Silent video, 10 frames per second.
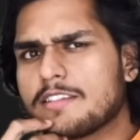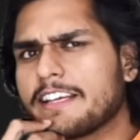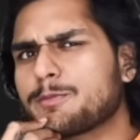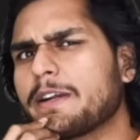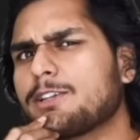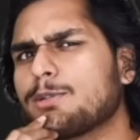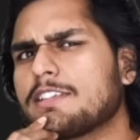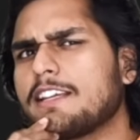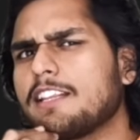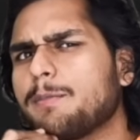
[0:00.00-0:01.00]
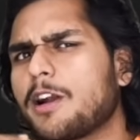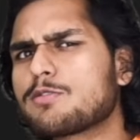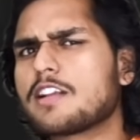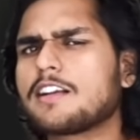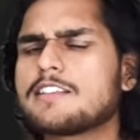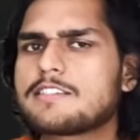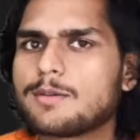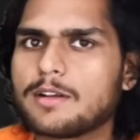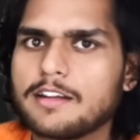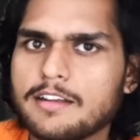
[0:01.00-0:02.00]
expect to see in the browser
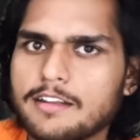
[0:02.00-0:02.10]
console?